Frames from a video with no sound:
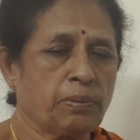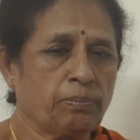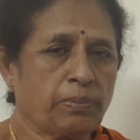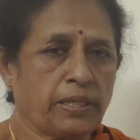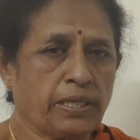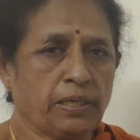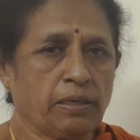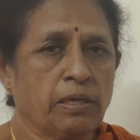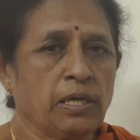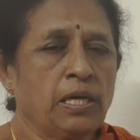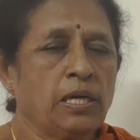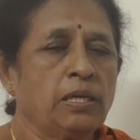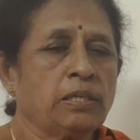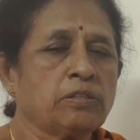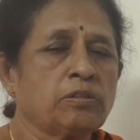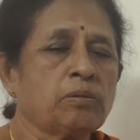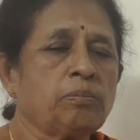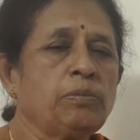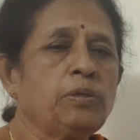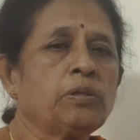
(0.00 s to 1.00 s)
membrane.
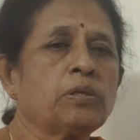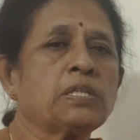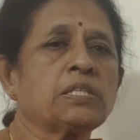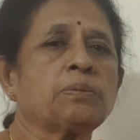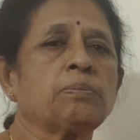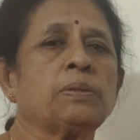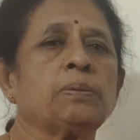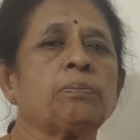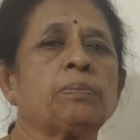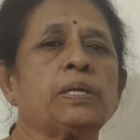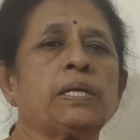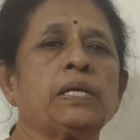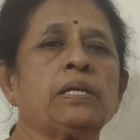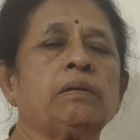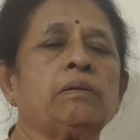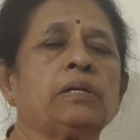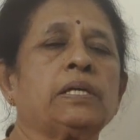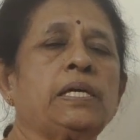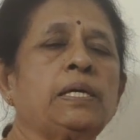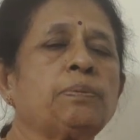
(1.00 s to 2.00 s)
So mucous
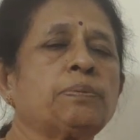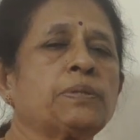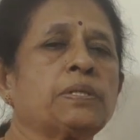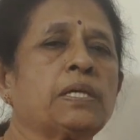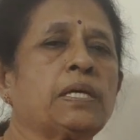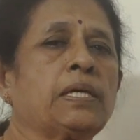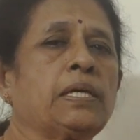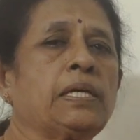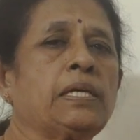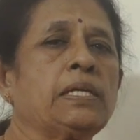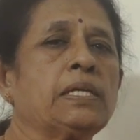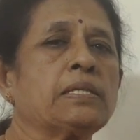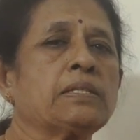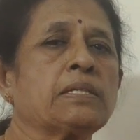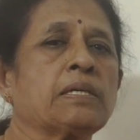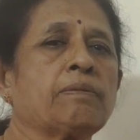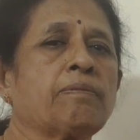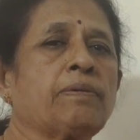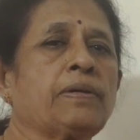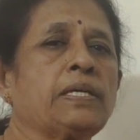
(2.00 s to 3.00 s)
membrane keeps the inner
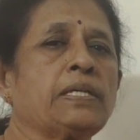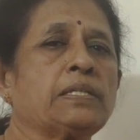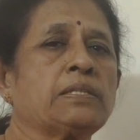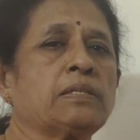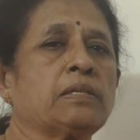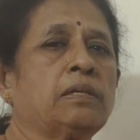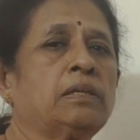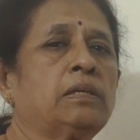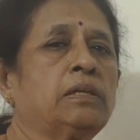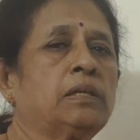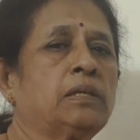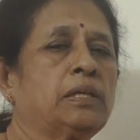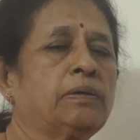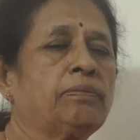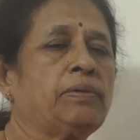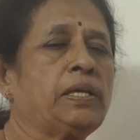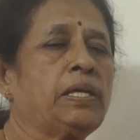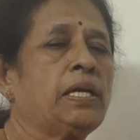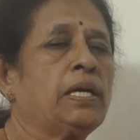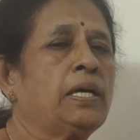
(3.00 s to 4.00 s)
surface
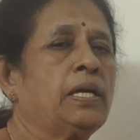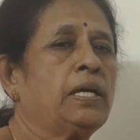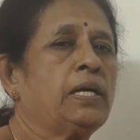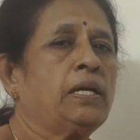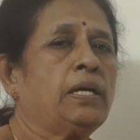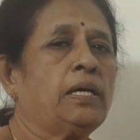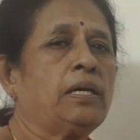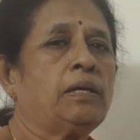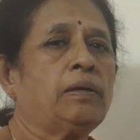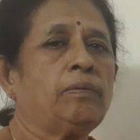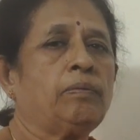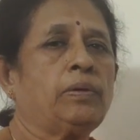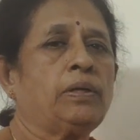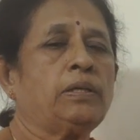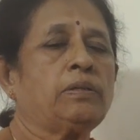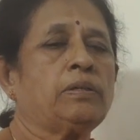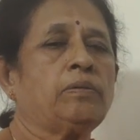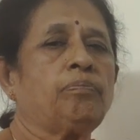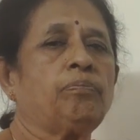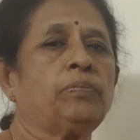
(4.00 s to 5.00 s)
of the
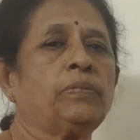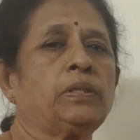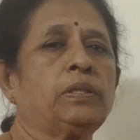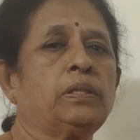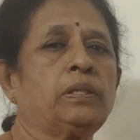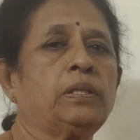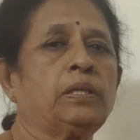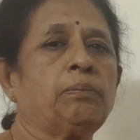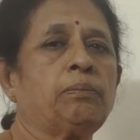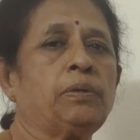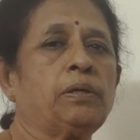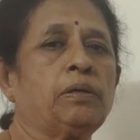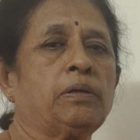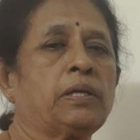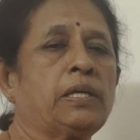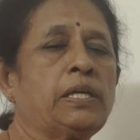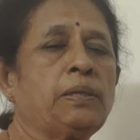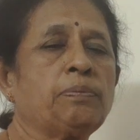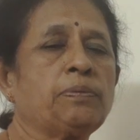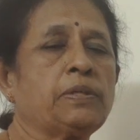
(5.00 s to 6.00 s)

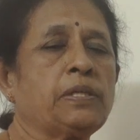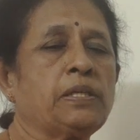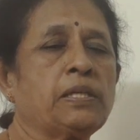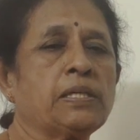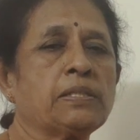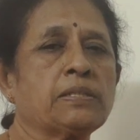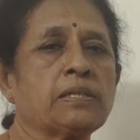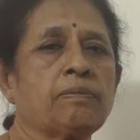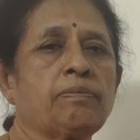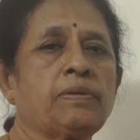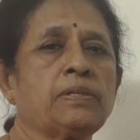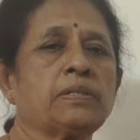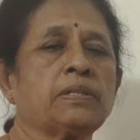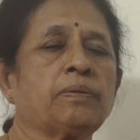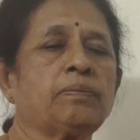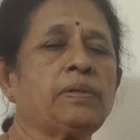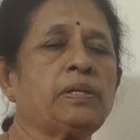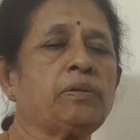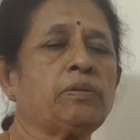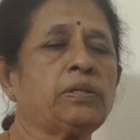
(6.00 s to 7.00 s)
inner surface
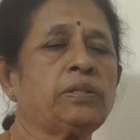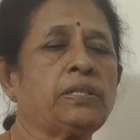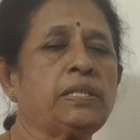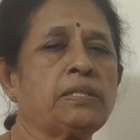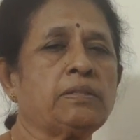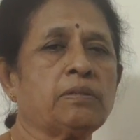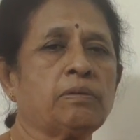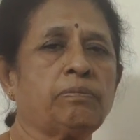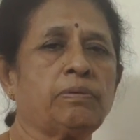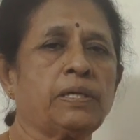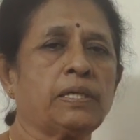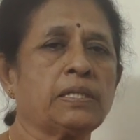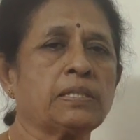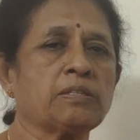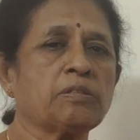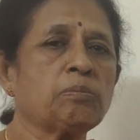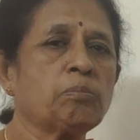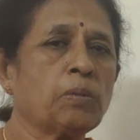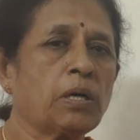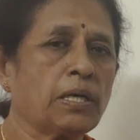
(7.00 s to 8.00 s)
of the
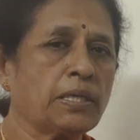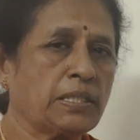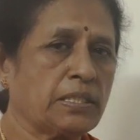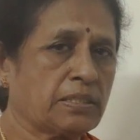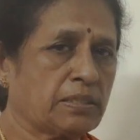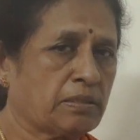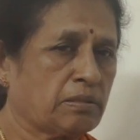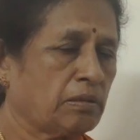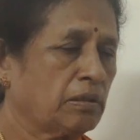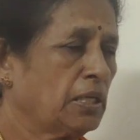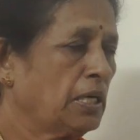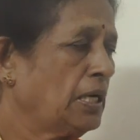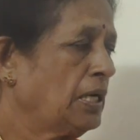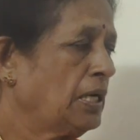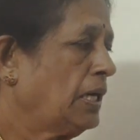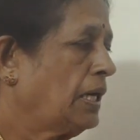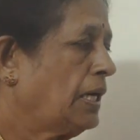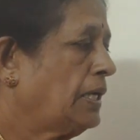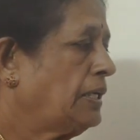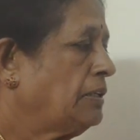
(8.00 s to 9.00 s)
esophagus moist,
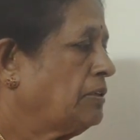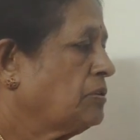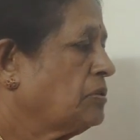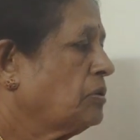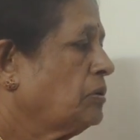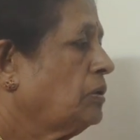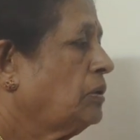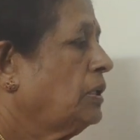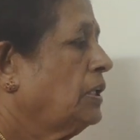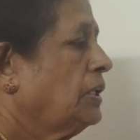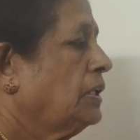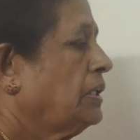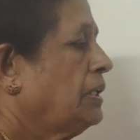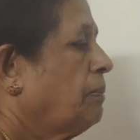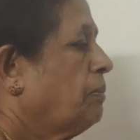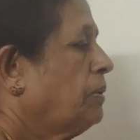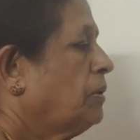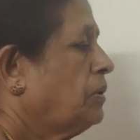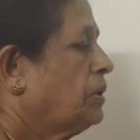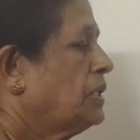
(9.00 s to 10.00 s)
and so
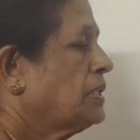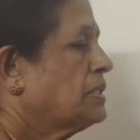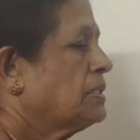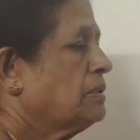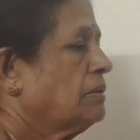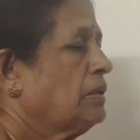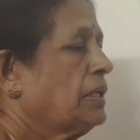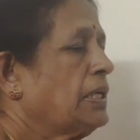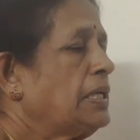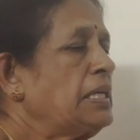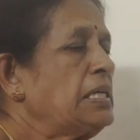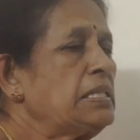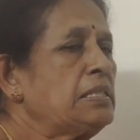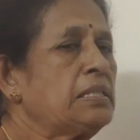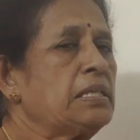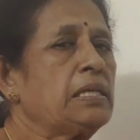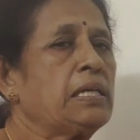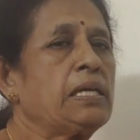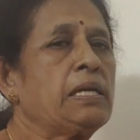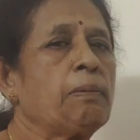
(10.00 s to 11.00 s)
the bolus
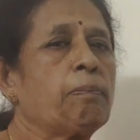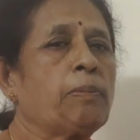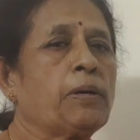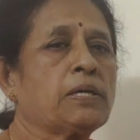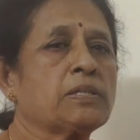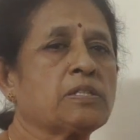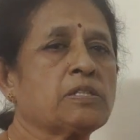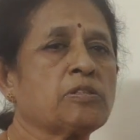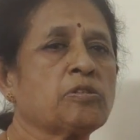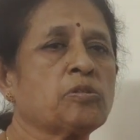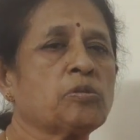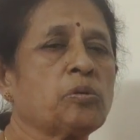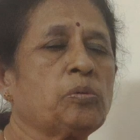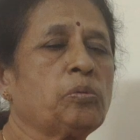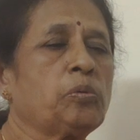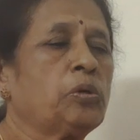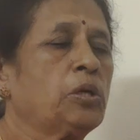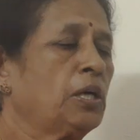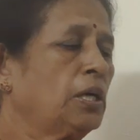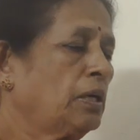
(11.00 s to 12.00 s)
easily passes
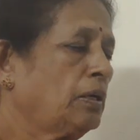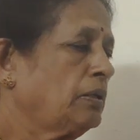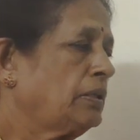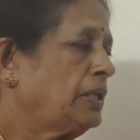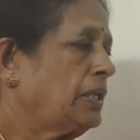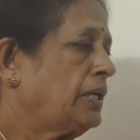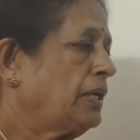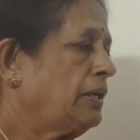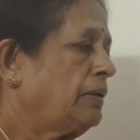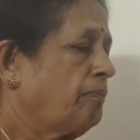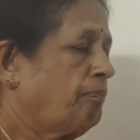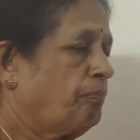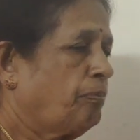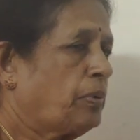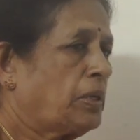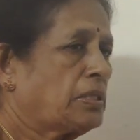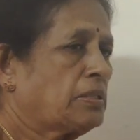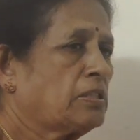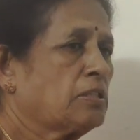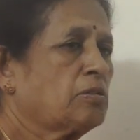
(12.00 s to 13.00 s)
through
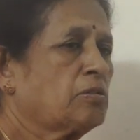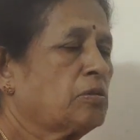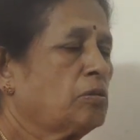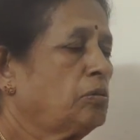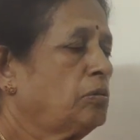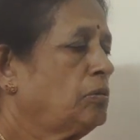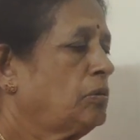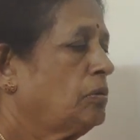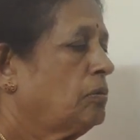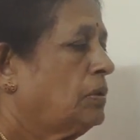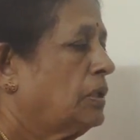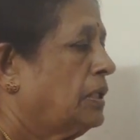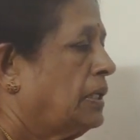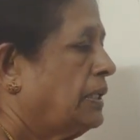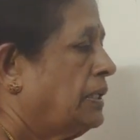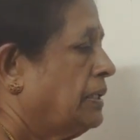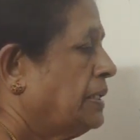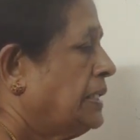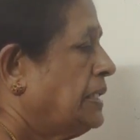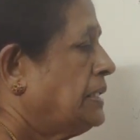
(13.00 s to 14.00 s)
to
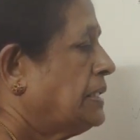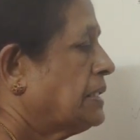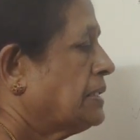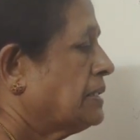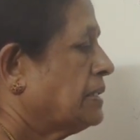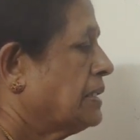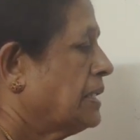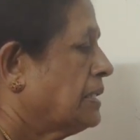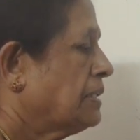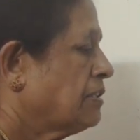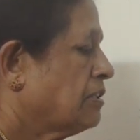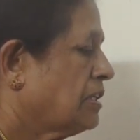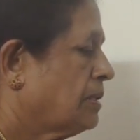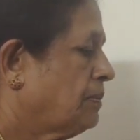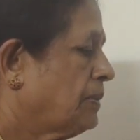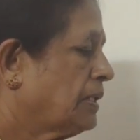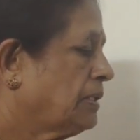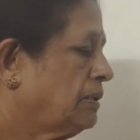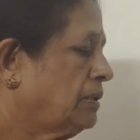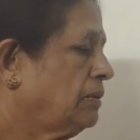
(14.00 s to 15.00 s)
and reaches the
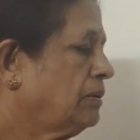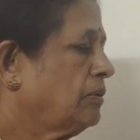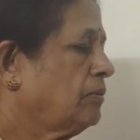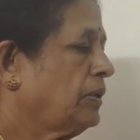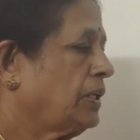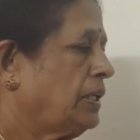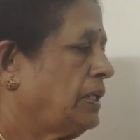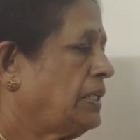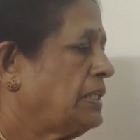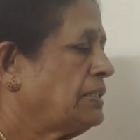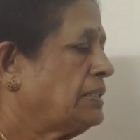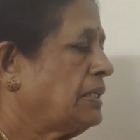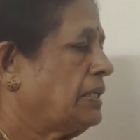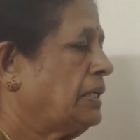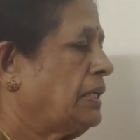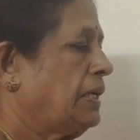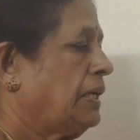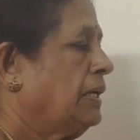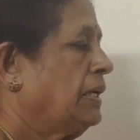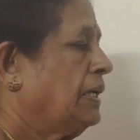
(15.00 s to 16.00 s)
stomach
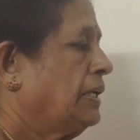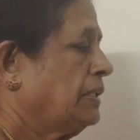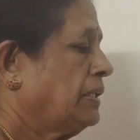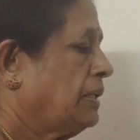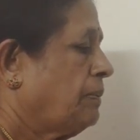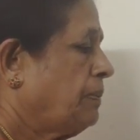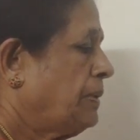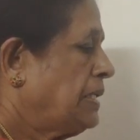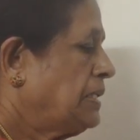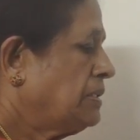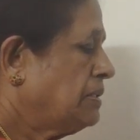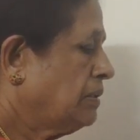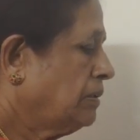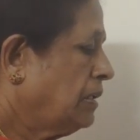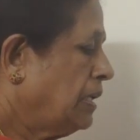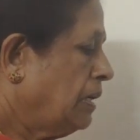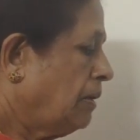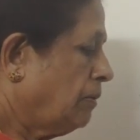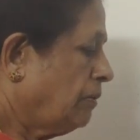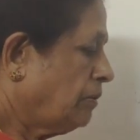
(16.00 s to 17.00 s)
easily. That means
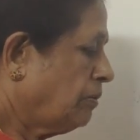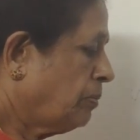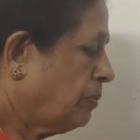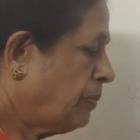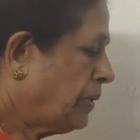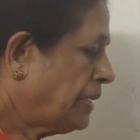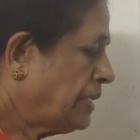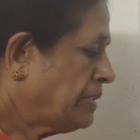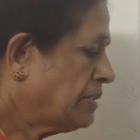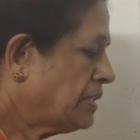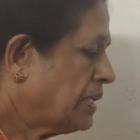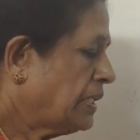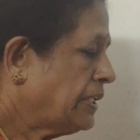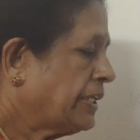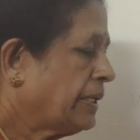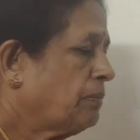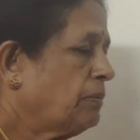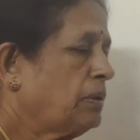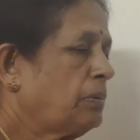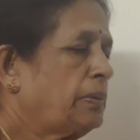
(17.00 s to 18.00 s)

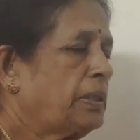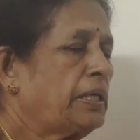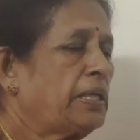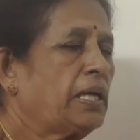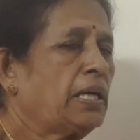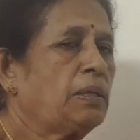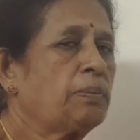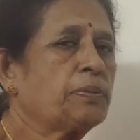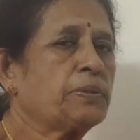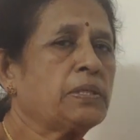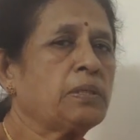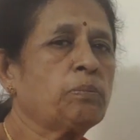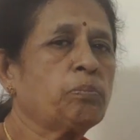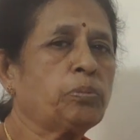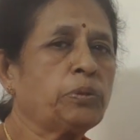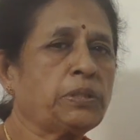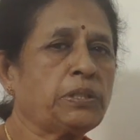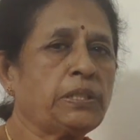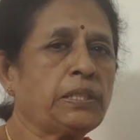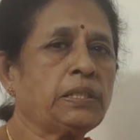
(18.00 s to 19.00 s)
peristaltic movement helps in
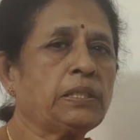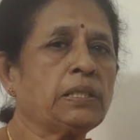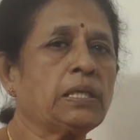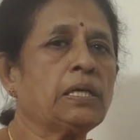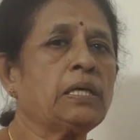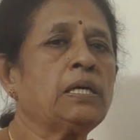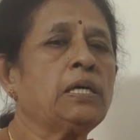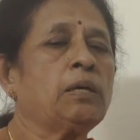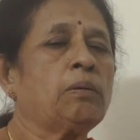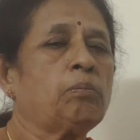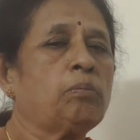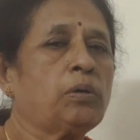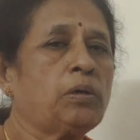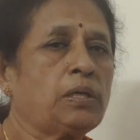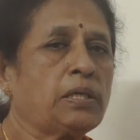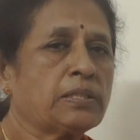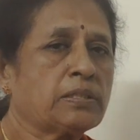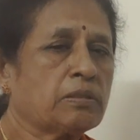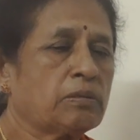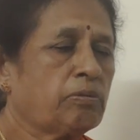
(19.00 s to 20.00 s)
pushing the
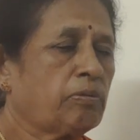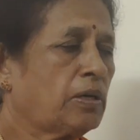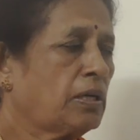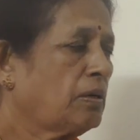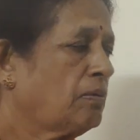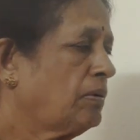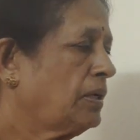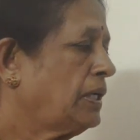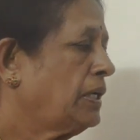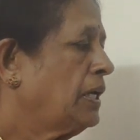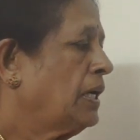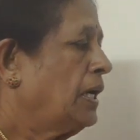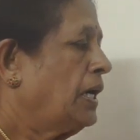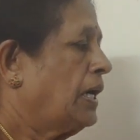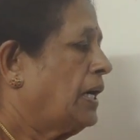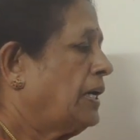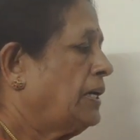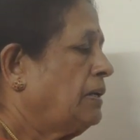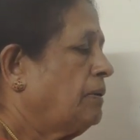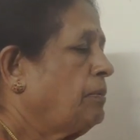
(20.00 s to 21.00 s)
bolus forward,
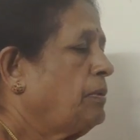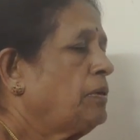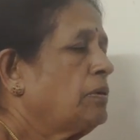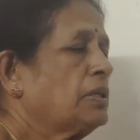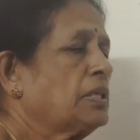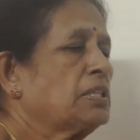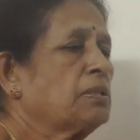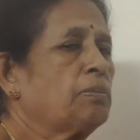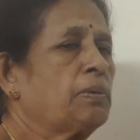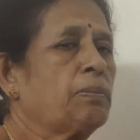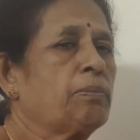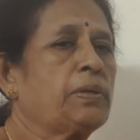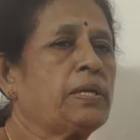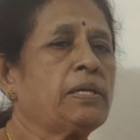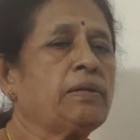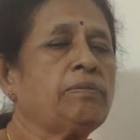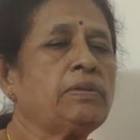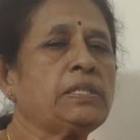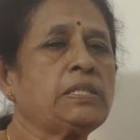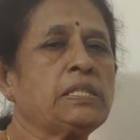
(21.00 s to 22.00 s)
and mucous
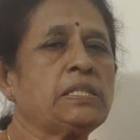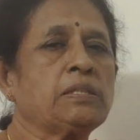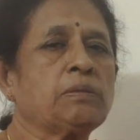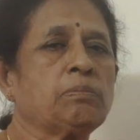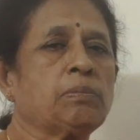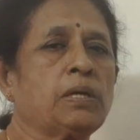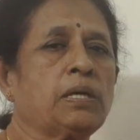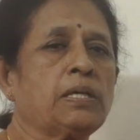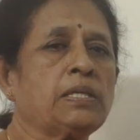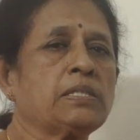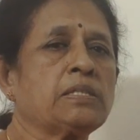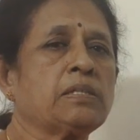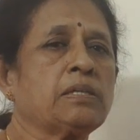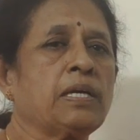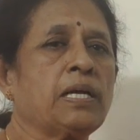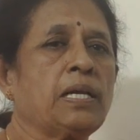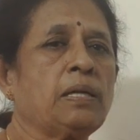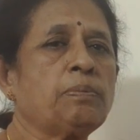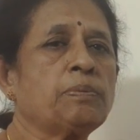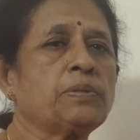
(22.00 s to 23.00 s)
membrane, which is moist,
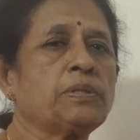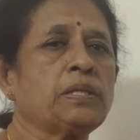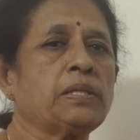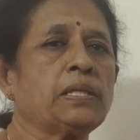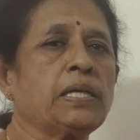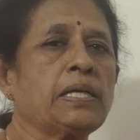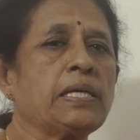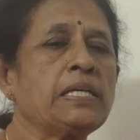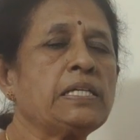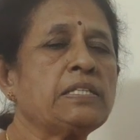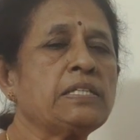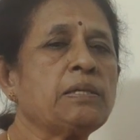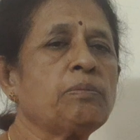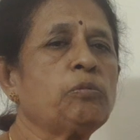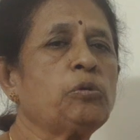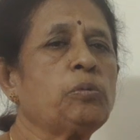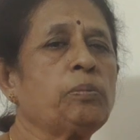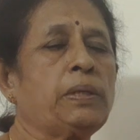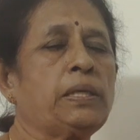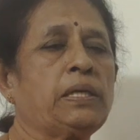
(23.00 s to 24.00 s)
helps in the easy
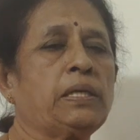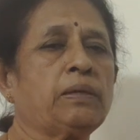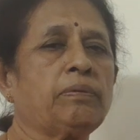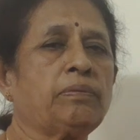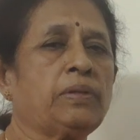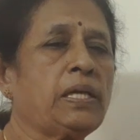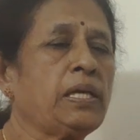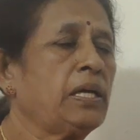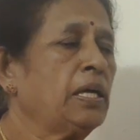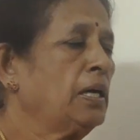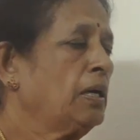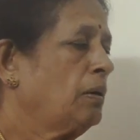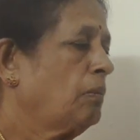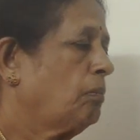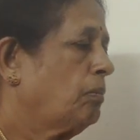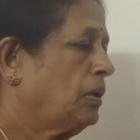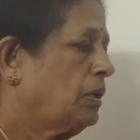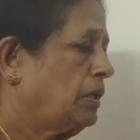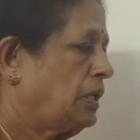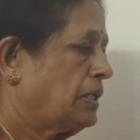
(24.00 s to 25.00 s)
movement of the
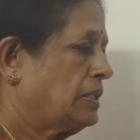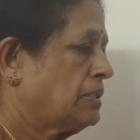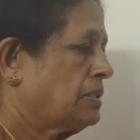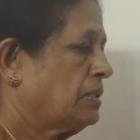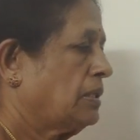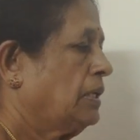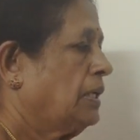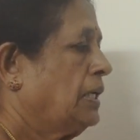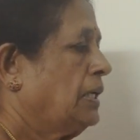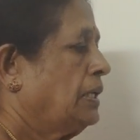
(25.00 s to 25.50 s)
bolus.